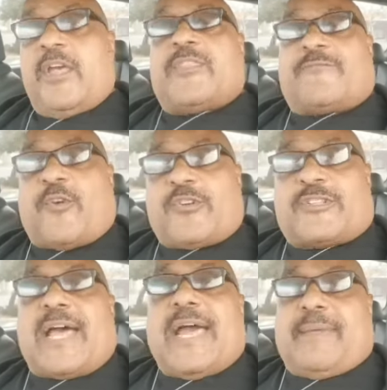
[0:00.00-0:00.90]
the
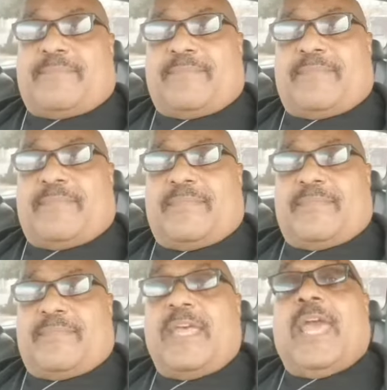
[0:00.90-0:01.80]
first time,
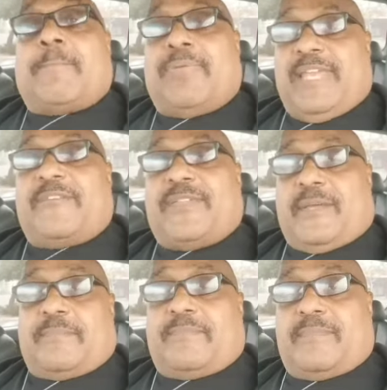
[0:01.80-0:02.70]
believe
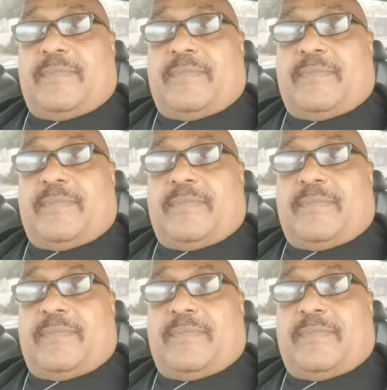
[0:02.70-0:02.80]
them.